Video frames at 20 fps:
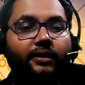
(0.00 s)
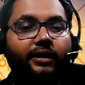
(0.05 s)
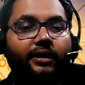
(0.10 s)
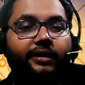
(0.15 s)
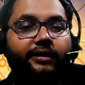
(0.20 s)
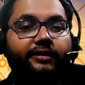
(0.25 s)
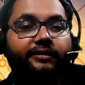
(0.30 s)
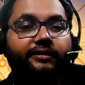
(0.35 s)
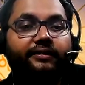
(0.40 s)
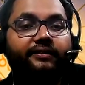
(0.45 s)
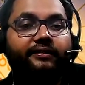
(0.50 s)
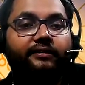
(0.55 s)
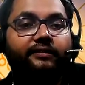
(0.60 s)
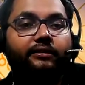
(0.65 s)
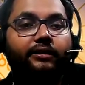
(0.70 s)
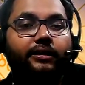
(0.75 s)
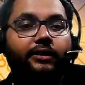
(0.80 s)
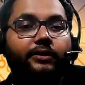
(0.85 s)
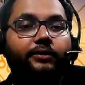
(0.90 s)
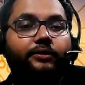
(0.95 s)
is,
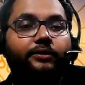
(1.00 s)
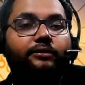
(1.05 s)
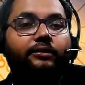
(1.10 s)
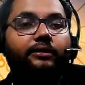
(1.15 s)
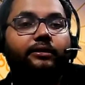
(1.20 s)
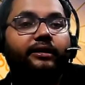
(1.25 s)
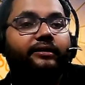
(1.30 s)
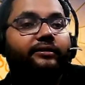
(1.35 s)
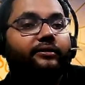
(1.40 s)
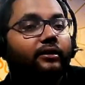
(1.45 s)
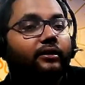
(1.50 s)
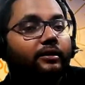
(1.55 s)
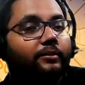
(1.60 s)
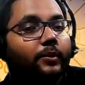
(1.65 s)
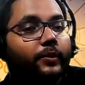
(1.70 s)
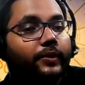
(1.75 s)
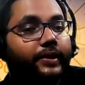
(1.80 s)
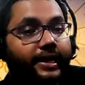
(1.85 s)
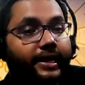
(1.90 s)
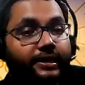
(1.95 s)
you know, is all about